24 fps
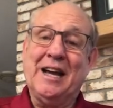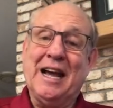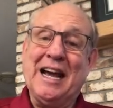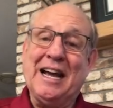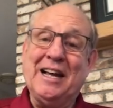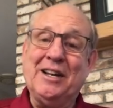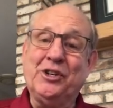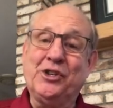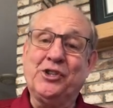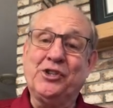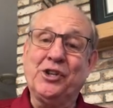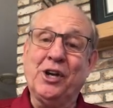
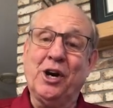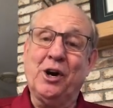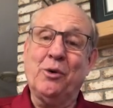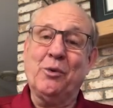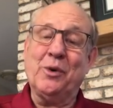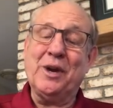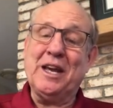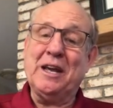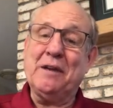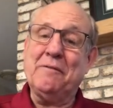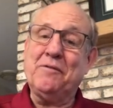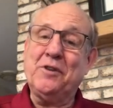And
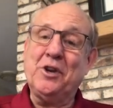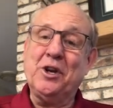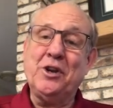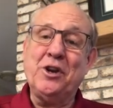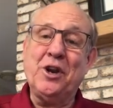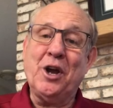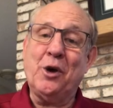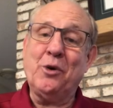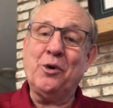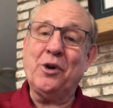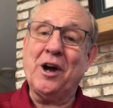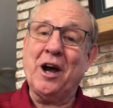so if you
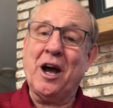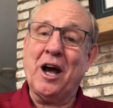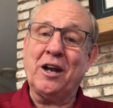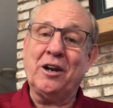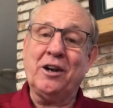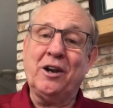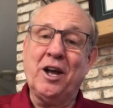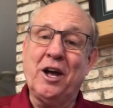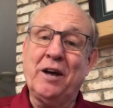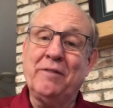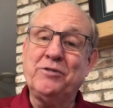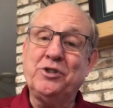know God
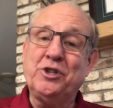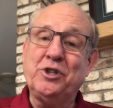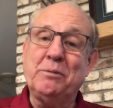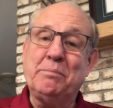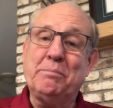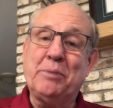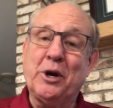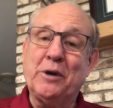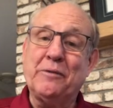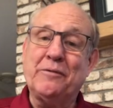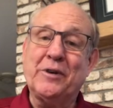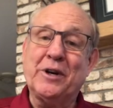loves you
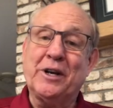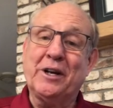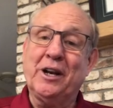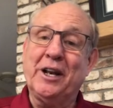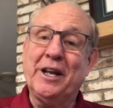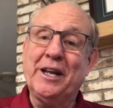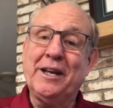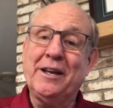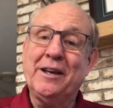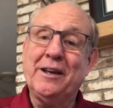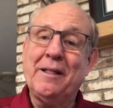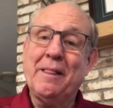
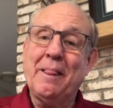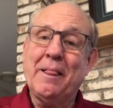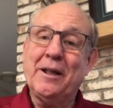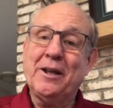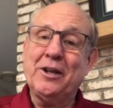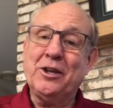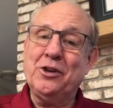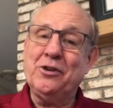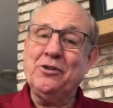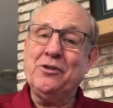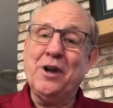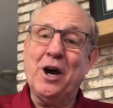perfectly,
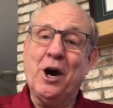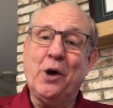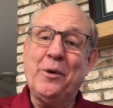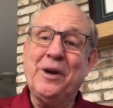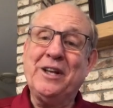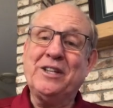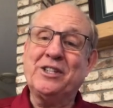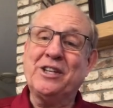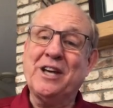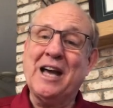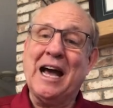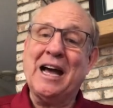you know
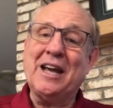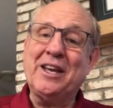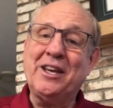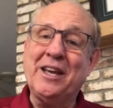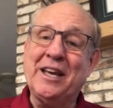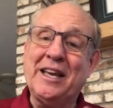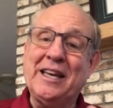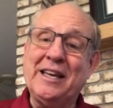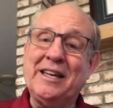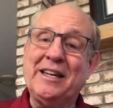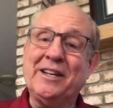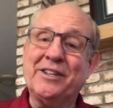He's got
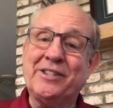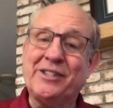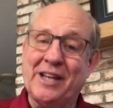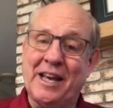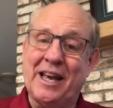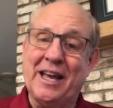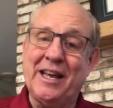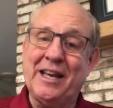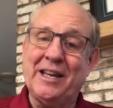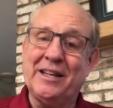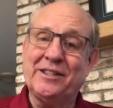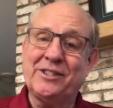you in His
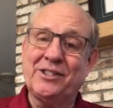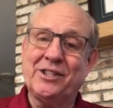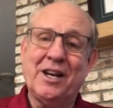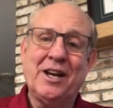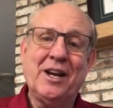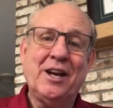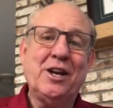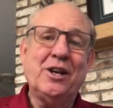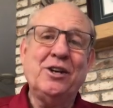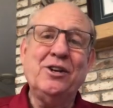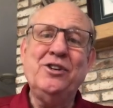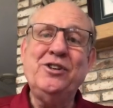hands,
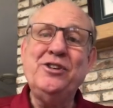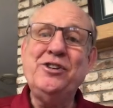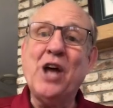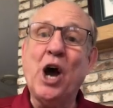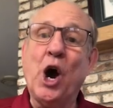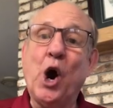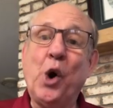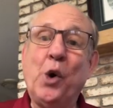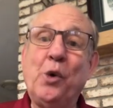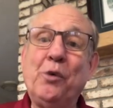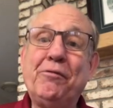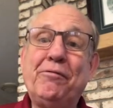
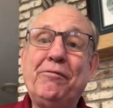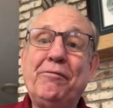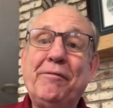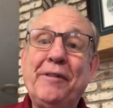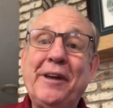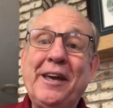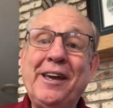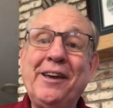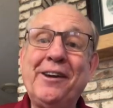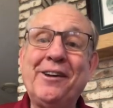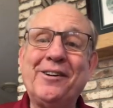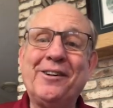don't
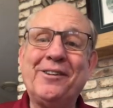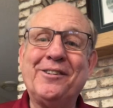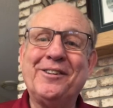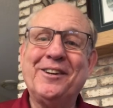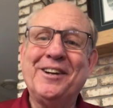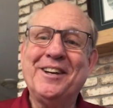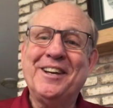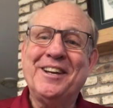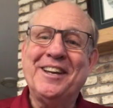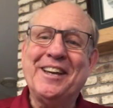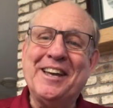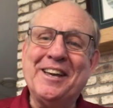fear.
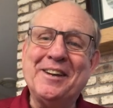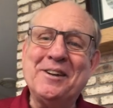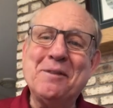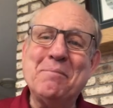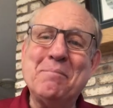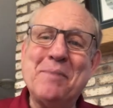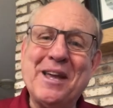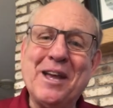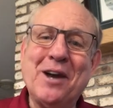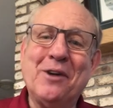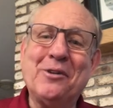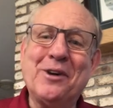It'll
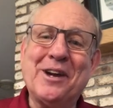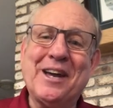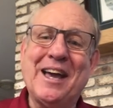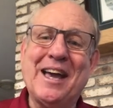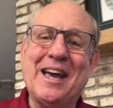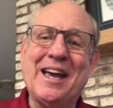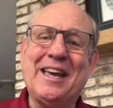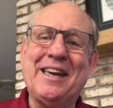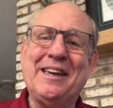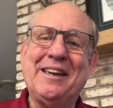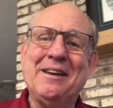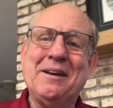be
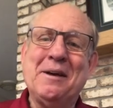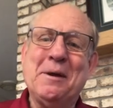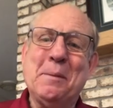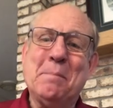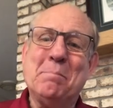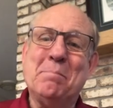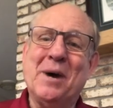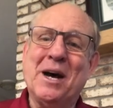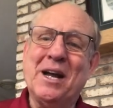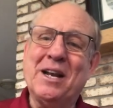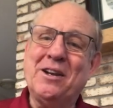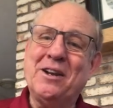okay.
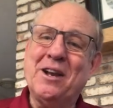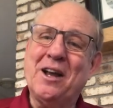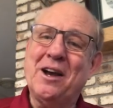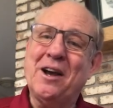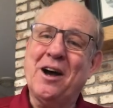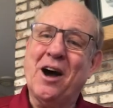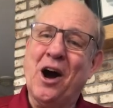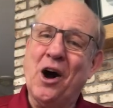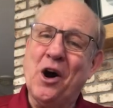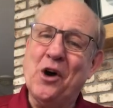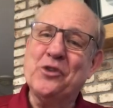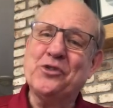But
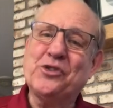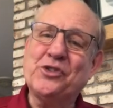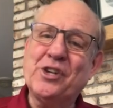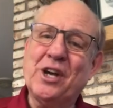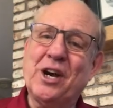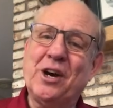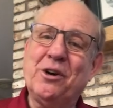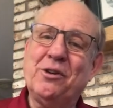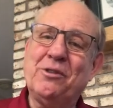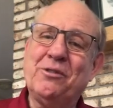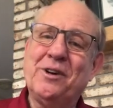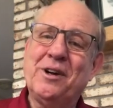
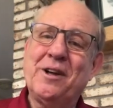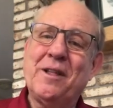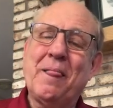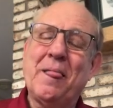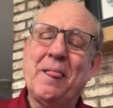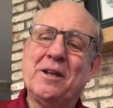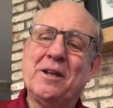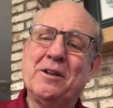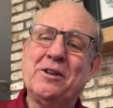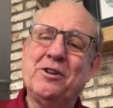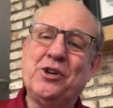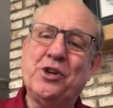also
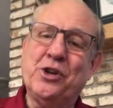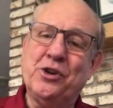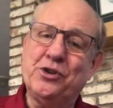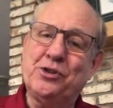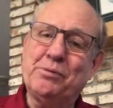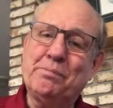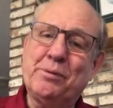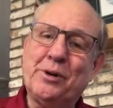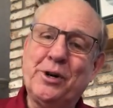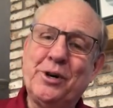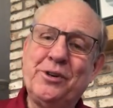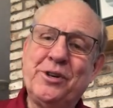
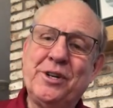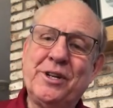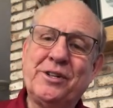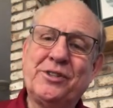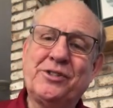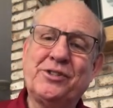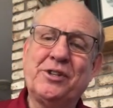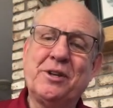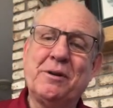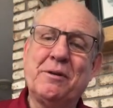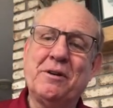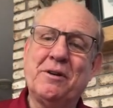use
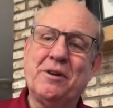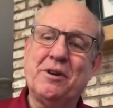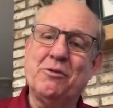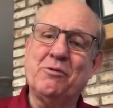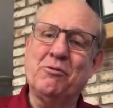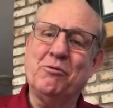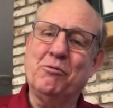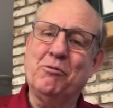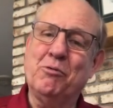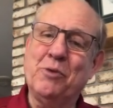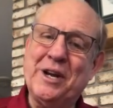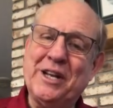prudence,
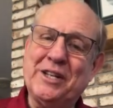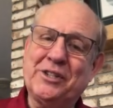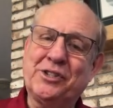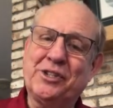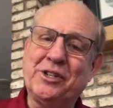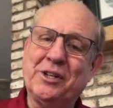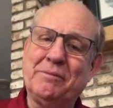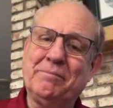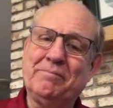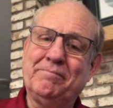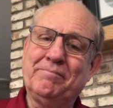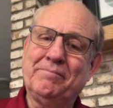
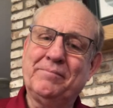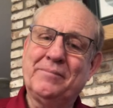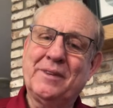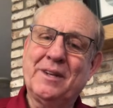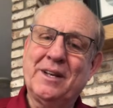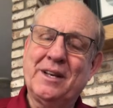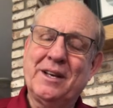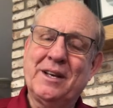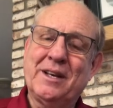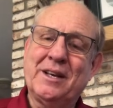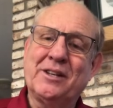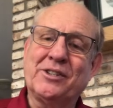wisdom.
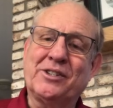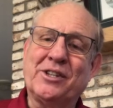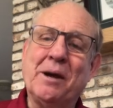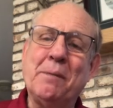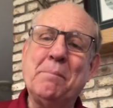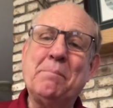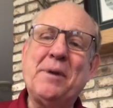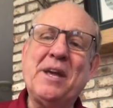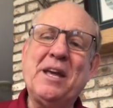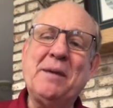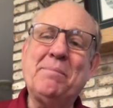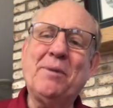
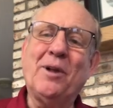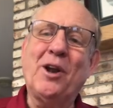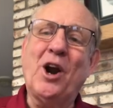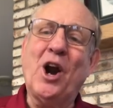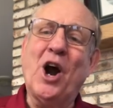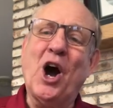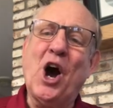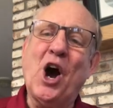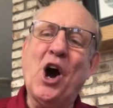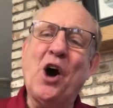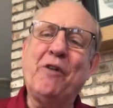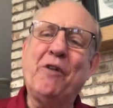Some people are
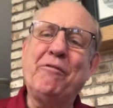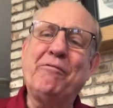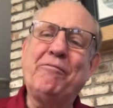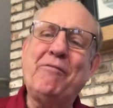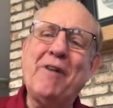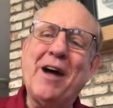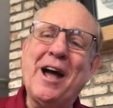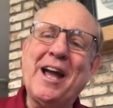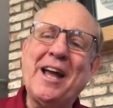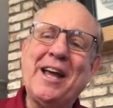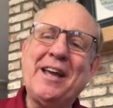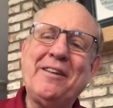all
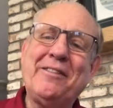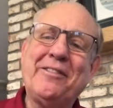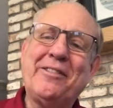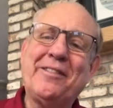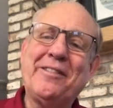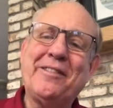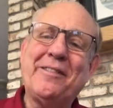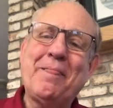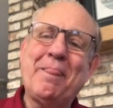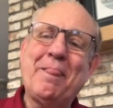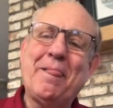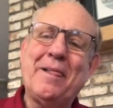faith,
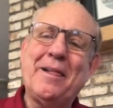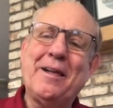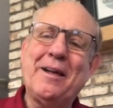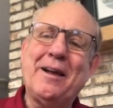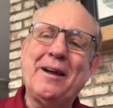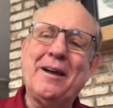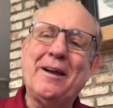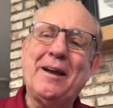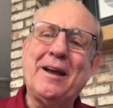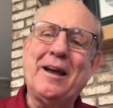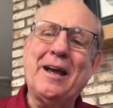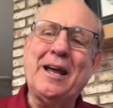
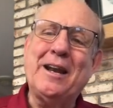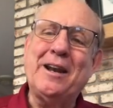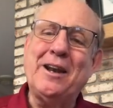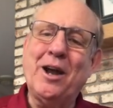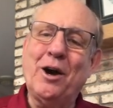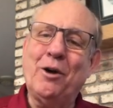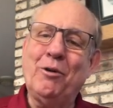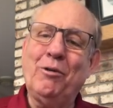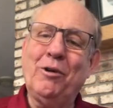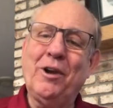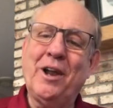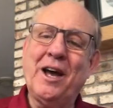and
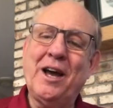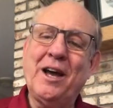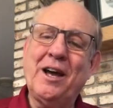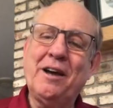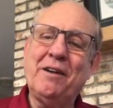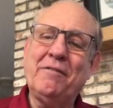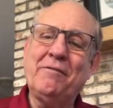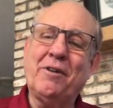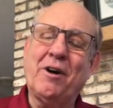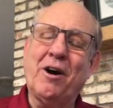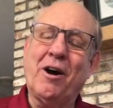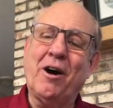no
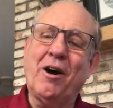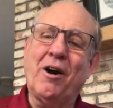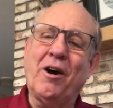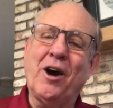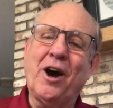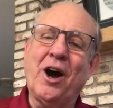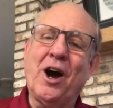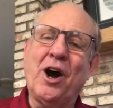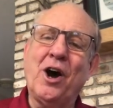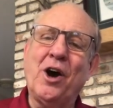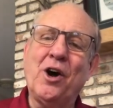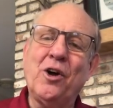love, or
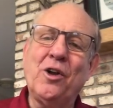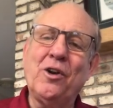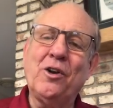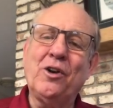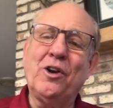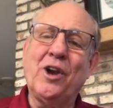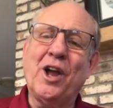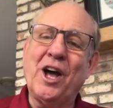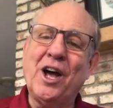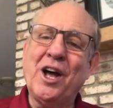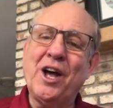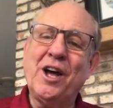all
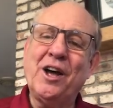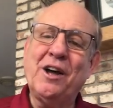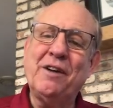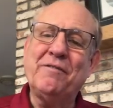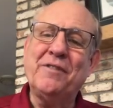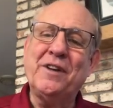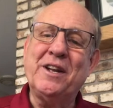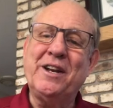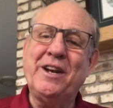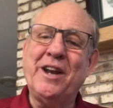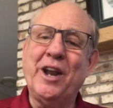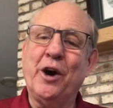love
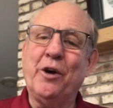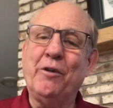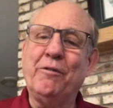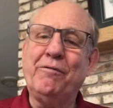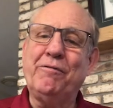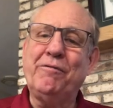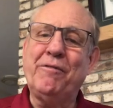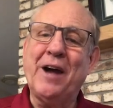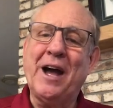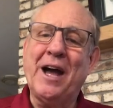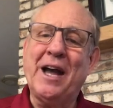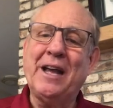and no
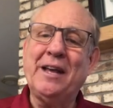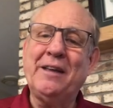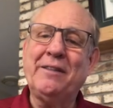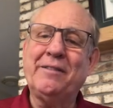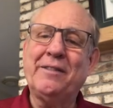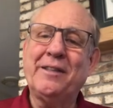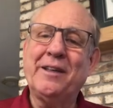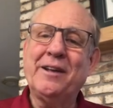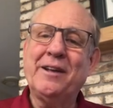faith.